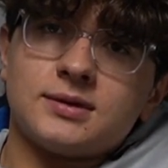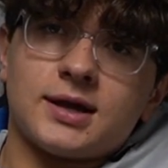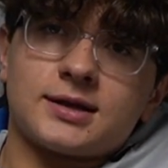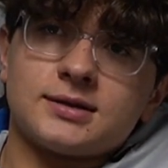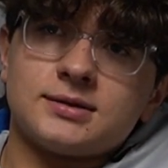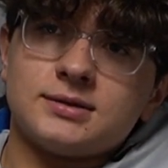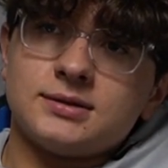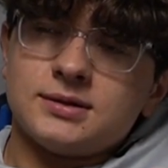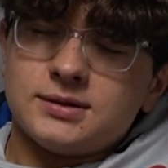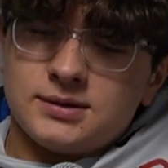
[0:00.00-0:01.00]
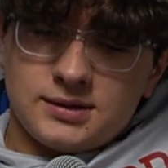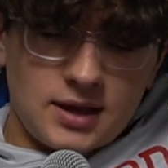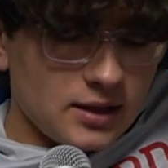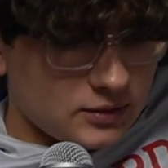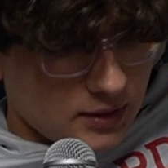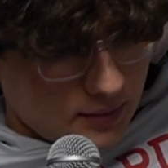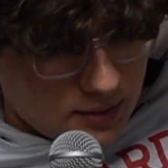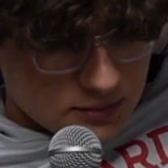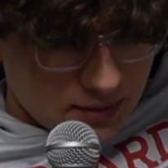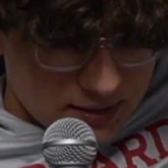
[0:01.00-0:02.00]
like yesterday
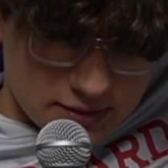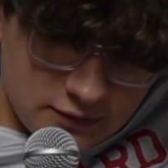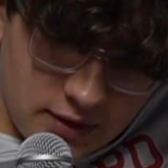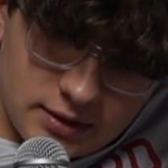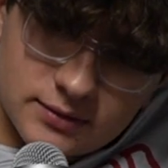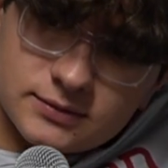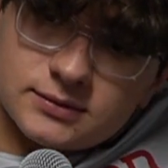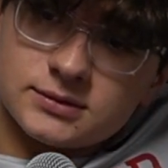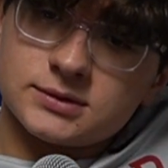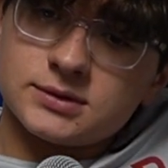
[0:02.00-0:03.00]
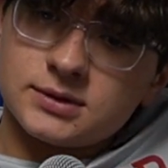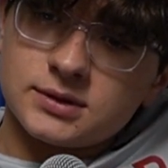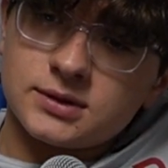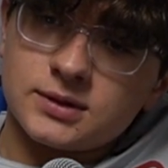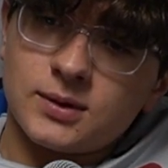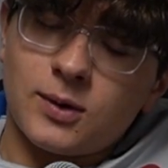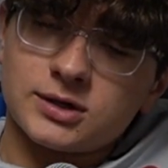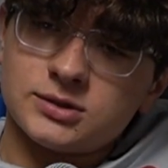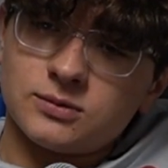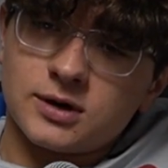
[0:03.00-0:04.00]
when I was writing this file.
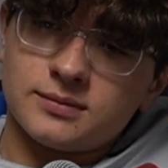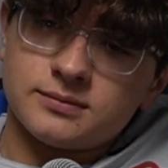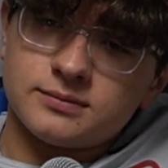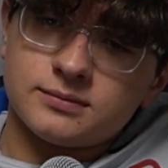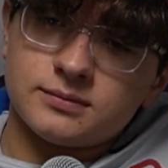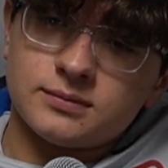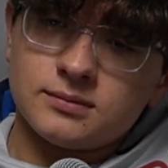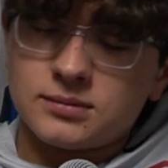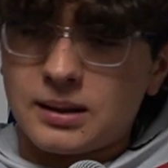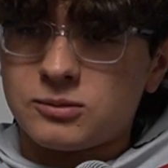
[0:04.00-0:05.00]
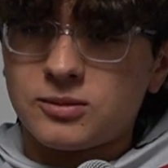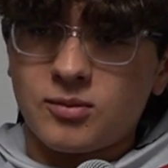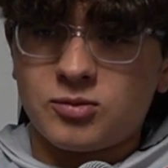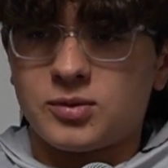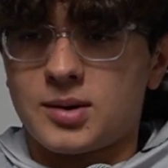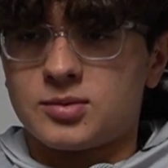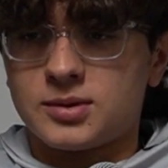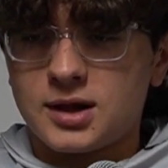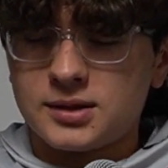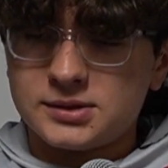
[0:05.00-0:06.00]
Question one, blah blah blah blah blah.
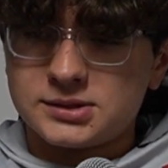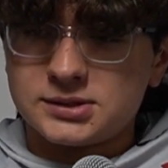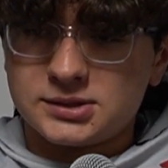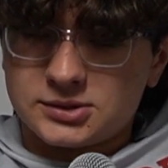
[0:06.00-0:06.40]
blah this is the